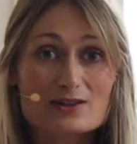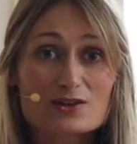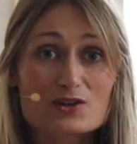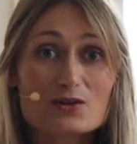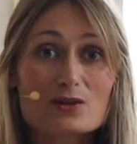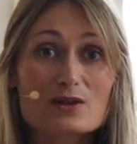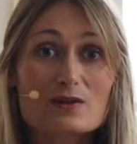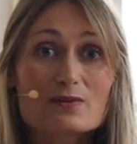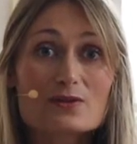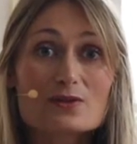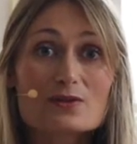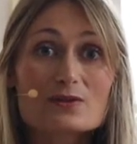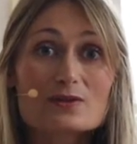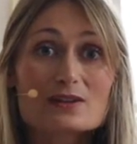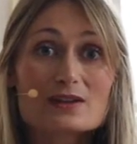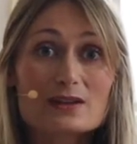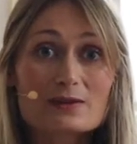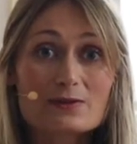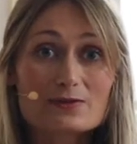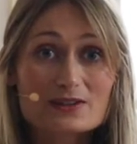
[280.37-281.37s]
So if you're
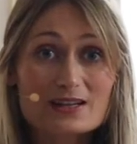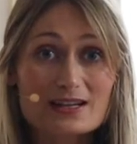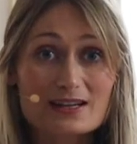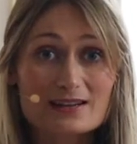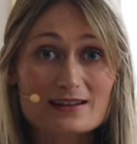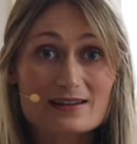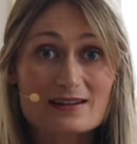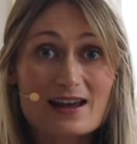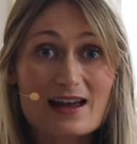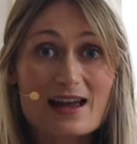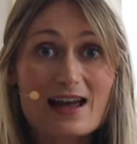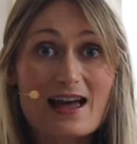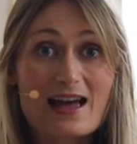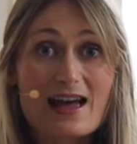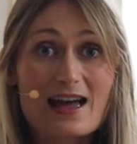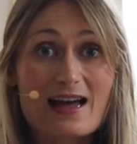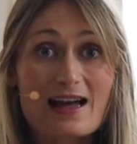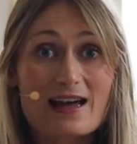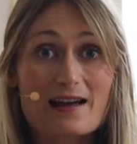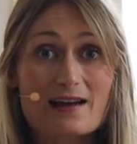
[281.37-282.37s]
gifted
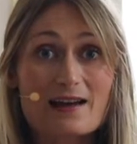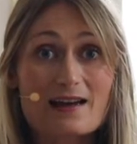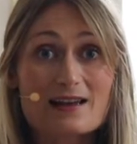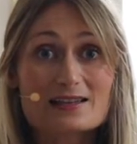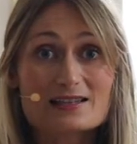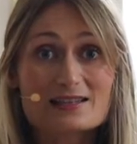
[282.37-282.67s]
a